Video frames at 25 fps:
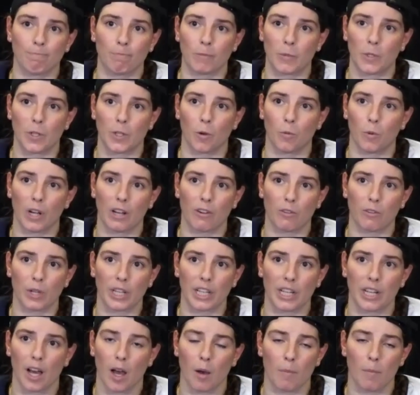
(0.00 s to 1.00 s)
you know, whenever we
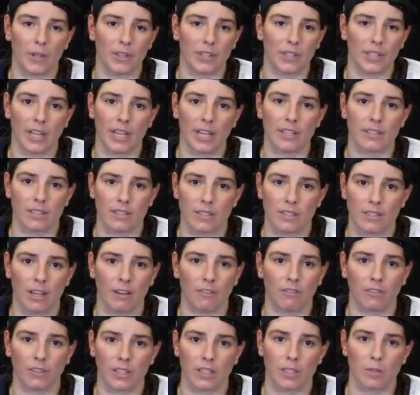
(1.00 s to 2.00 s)
can hop on the ice, it's
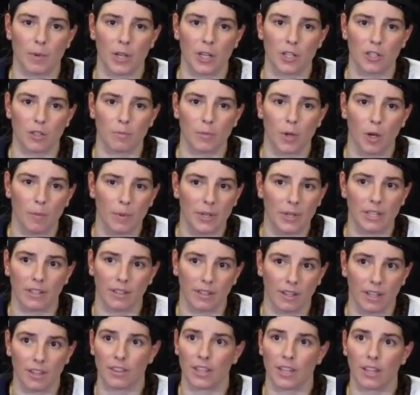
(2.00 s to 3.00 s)
definitely a special moment.
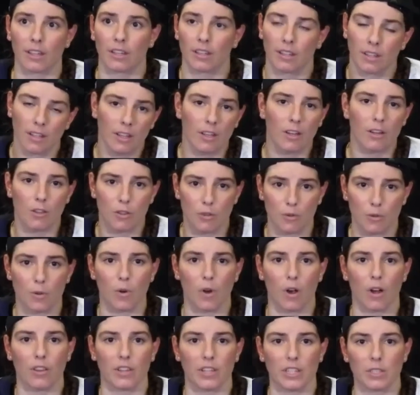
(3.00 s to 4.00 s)
And I think through
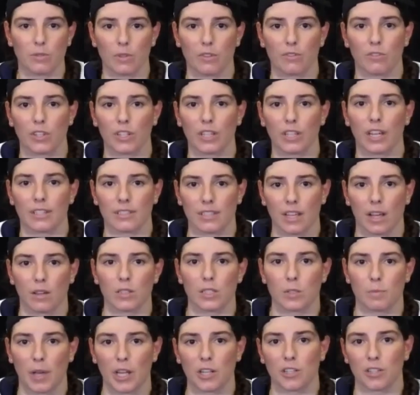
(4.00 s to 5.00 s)
all this, we've realized how
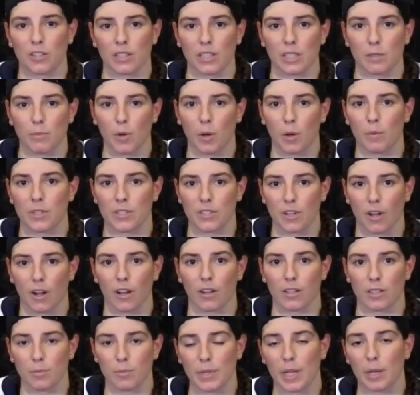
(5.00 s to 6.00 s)
special these moments
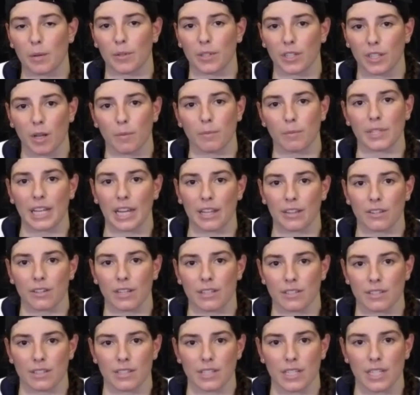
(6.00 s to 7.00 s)
are to be able to come together
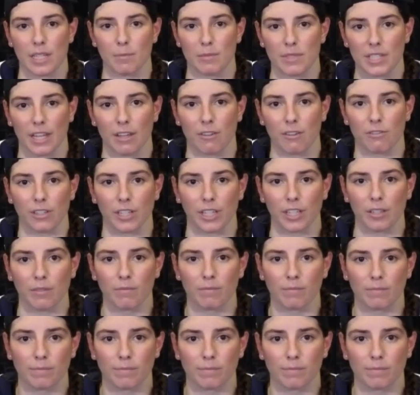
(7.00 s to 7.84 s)
as a team safely.